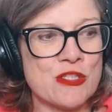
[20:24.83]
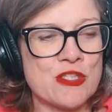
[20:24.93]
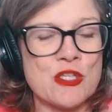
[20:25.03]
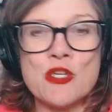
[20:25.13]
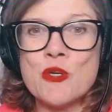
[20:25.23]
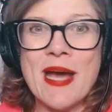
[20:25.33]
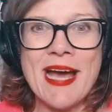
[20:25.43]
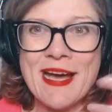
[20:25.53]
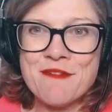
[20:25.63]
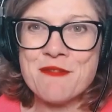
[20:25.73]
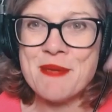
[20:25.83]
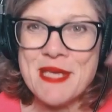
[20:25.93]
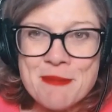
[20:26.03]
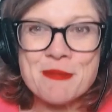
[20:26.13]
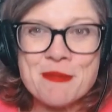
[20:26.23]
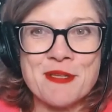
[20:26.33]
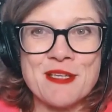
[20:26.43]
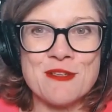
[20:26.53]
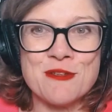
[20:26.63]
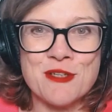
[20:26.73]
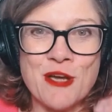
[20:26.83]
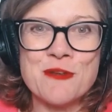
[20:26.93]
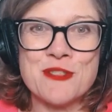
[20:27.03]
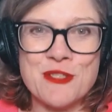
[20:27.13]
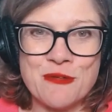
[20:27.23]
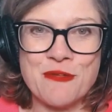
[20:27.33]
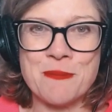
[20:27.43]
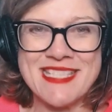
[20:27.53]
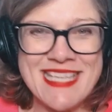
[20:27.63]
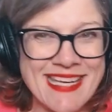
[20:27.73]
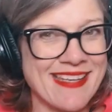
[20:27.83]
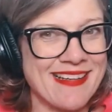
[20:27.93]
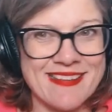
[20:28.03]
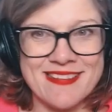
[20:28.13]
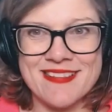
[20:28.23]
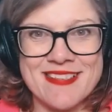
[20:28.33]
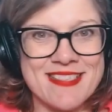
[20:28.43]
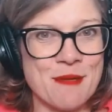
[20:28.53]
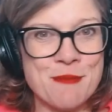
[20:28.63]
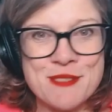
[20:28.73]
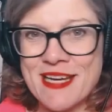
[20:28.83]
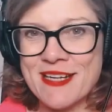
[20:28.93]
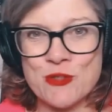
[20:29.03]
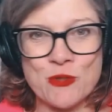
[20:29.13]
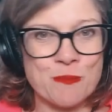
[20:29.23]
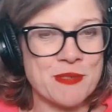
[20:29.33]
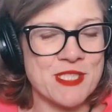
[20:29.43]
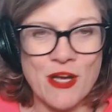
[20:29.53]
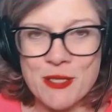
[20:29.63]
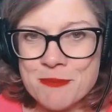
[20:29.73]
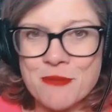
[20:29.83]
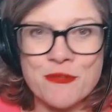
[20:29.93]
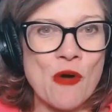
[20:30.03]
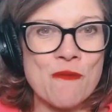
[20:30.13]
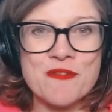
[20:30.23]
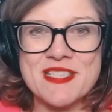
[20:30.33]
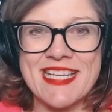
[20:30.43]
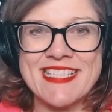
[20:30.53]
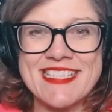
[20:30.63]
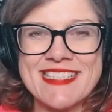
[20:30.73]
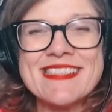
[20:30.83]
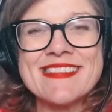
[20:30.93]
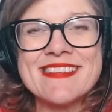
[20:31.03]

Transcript: do you have people that you go to for particular subjects or types of conversation?